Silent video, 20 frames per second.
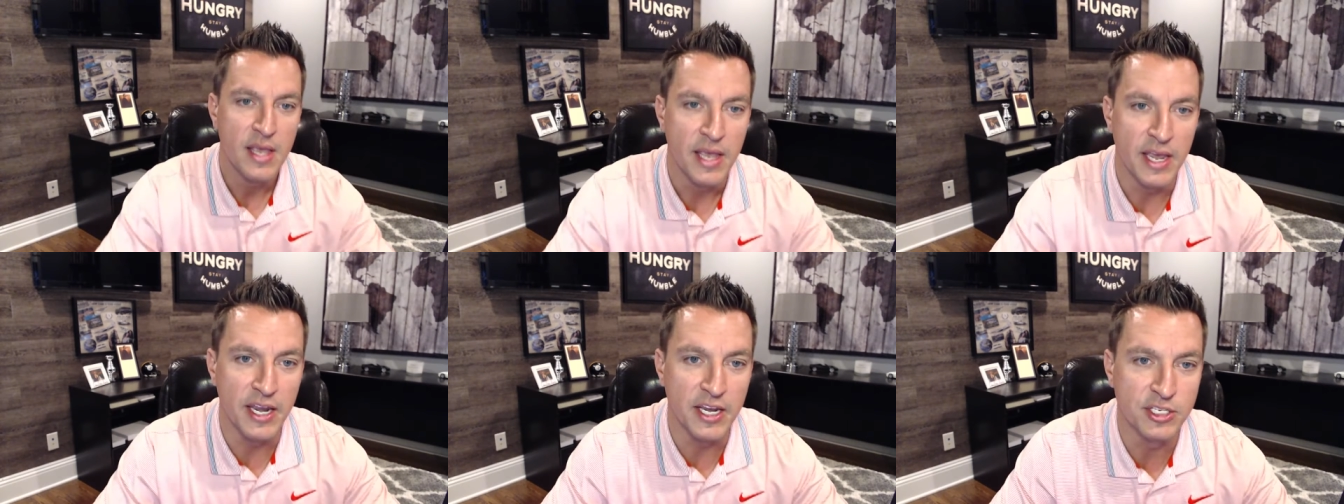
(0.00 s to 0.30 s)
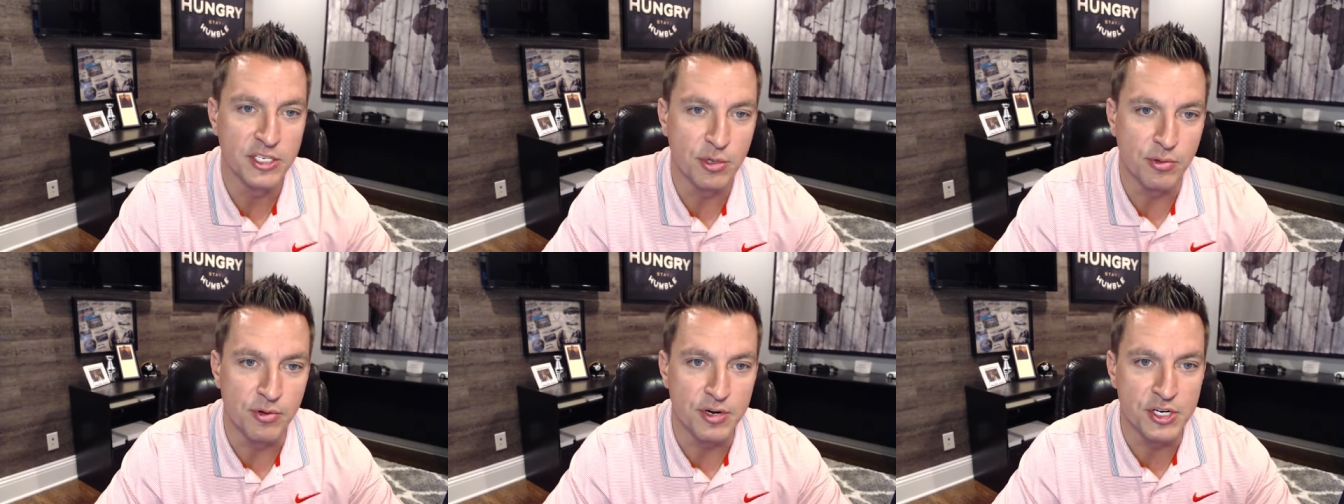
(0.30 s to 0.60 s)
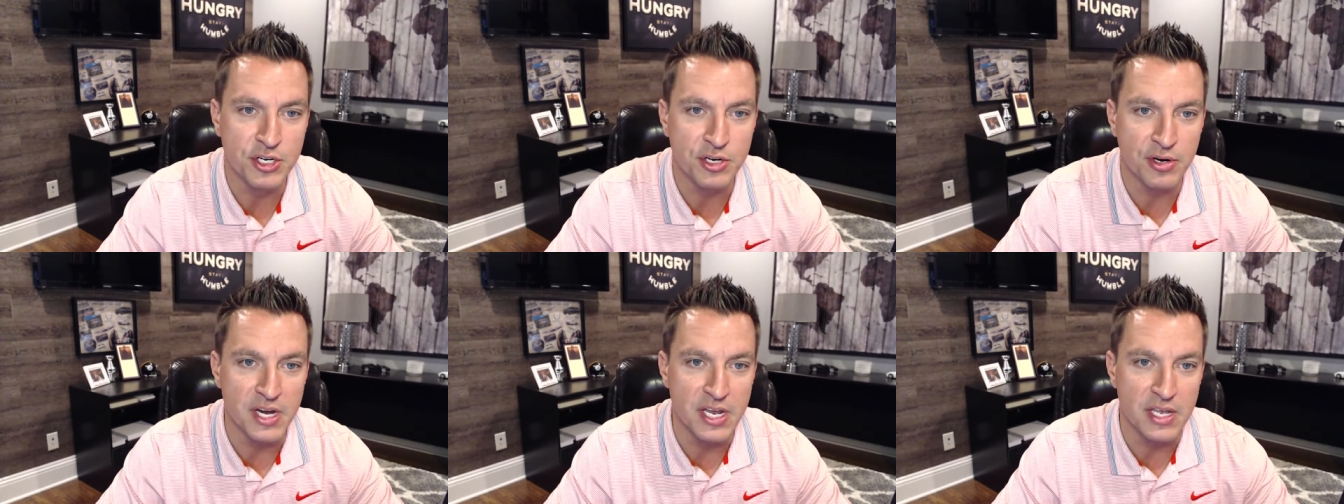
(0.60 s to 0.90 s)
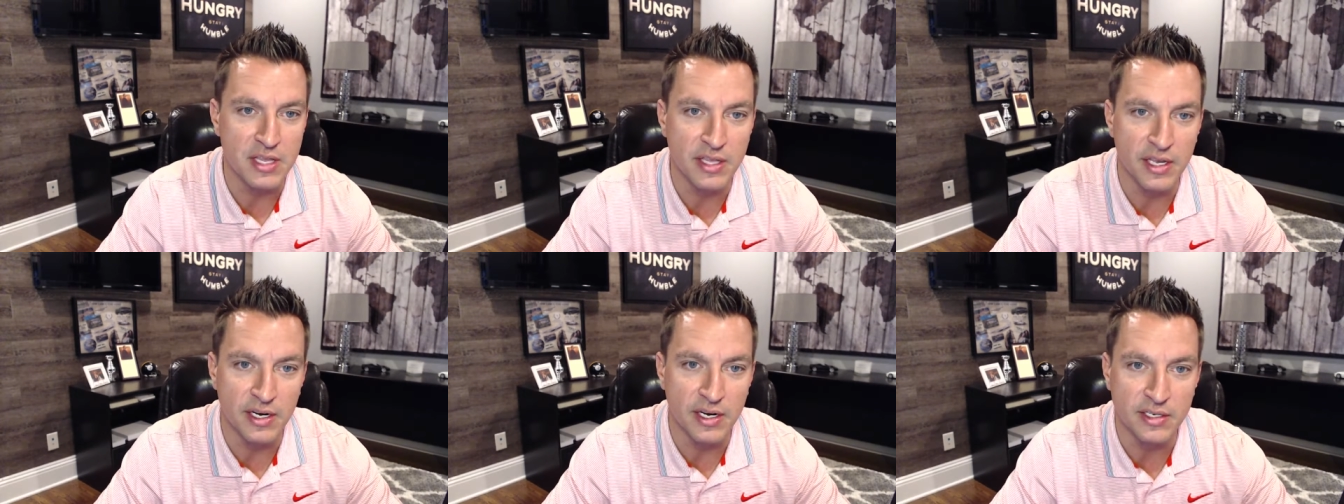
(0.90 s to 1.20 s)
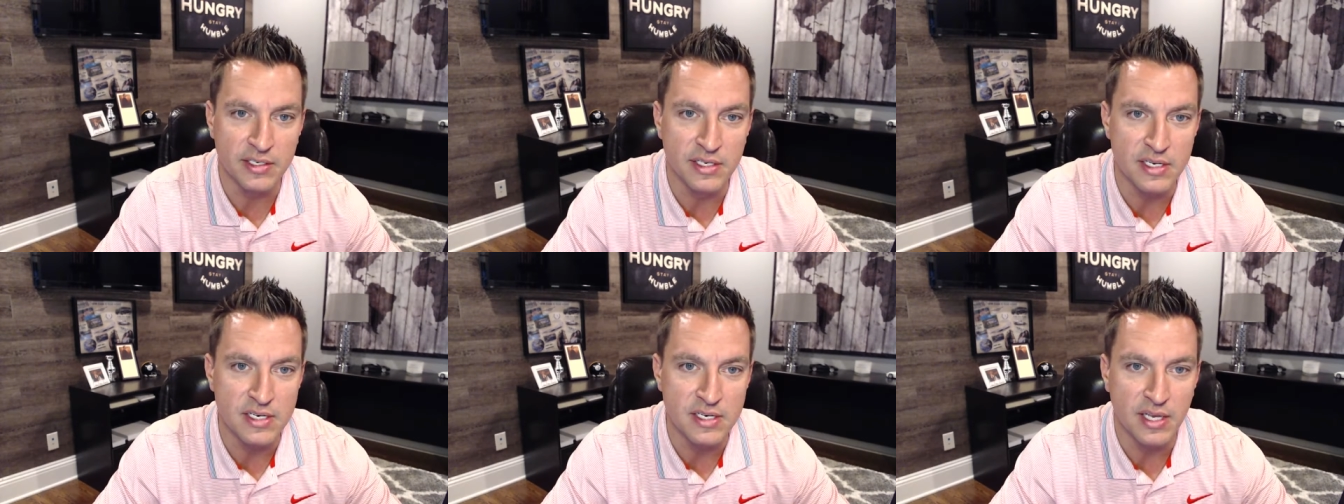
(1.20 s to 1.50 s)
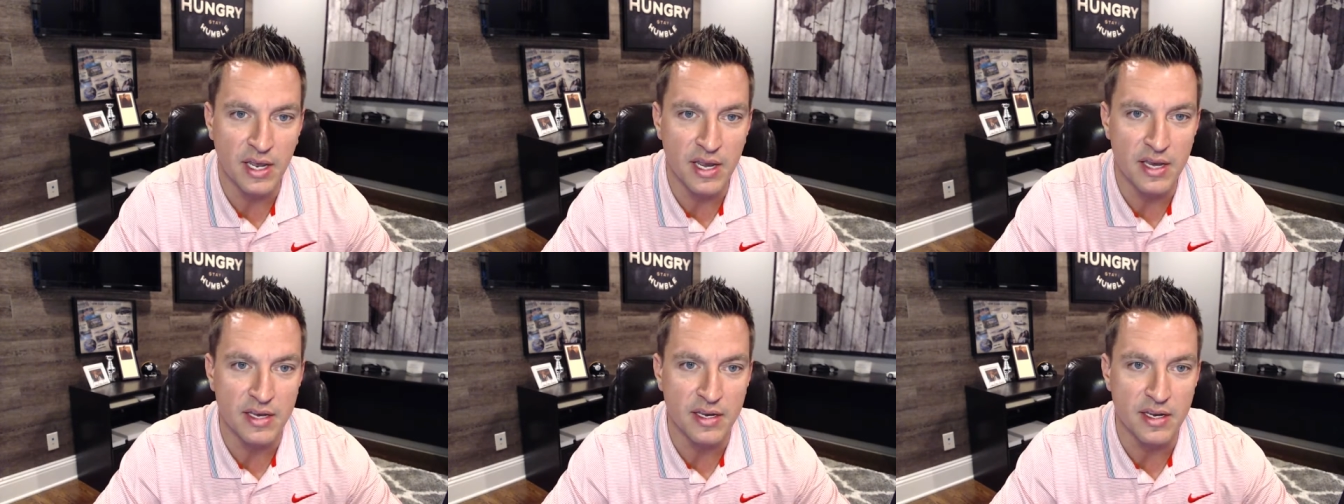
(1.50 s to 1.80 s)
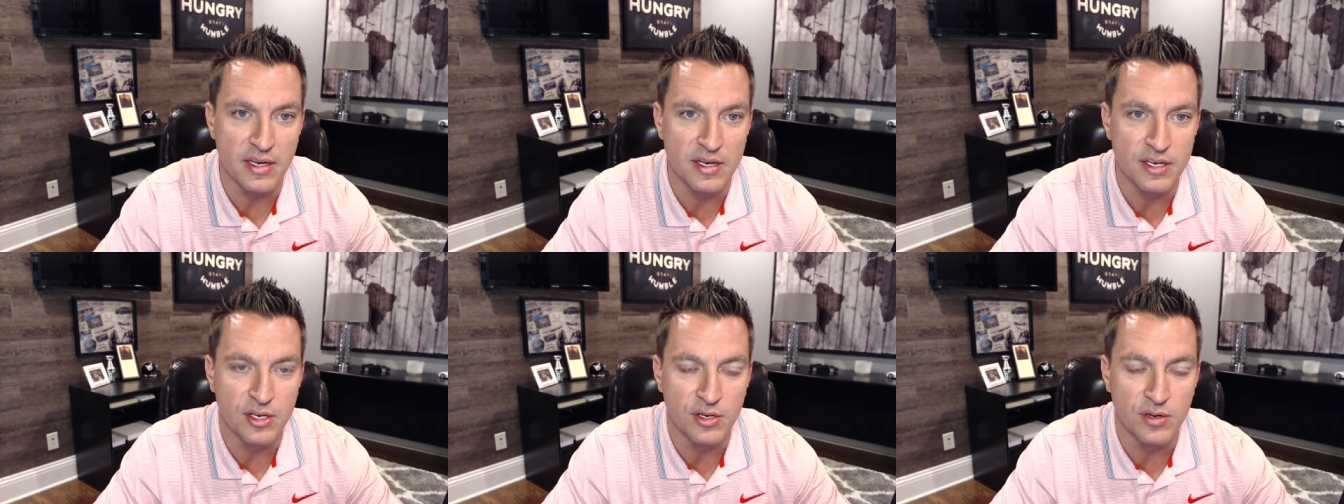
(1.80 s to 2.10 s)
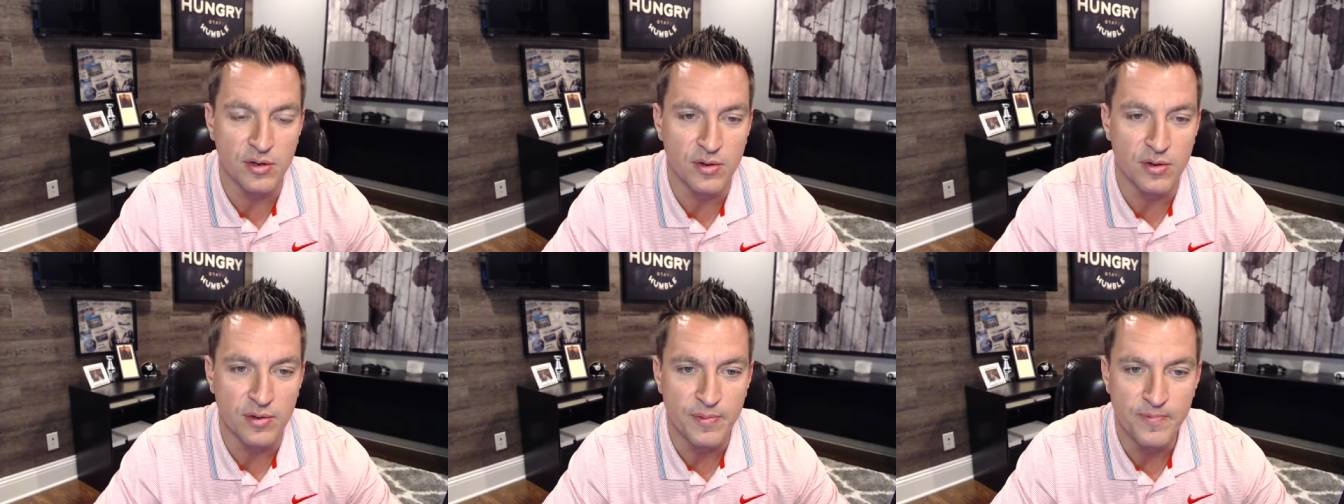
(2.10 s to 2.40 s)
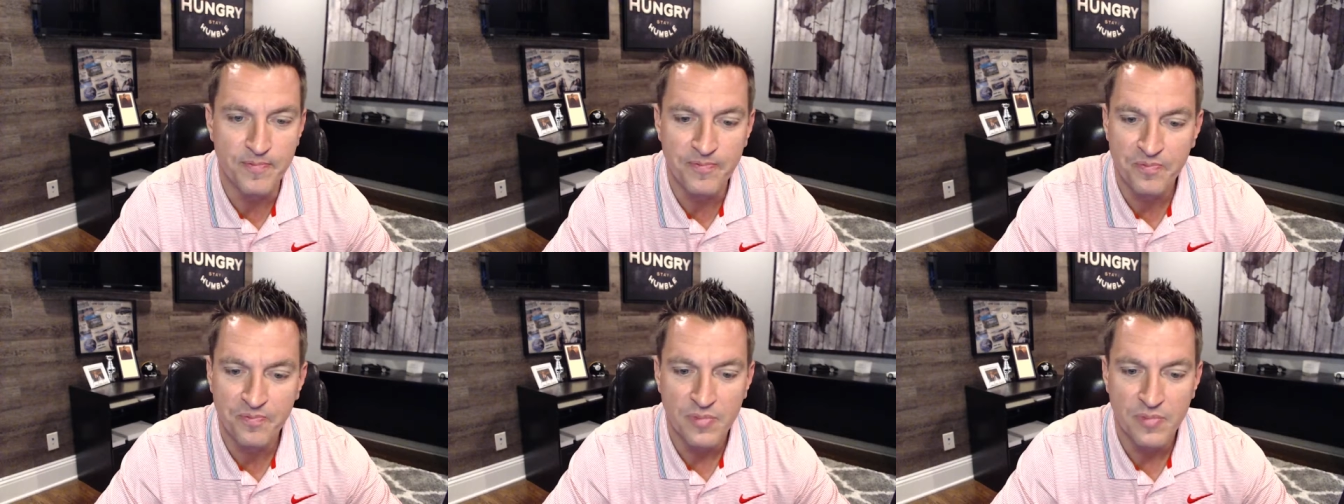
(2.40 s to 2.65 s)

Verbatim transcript: it is a retreat that is intended to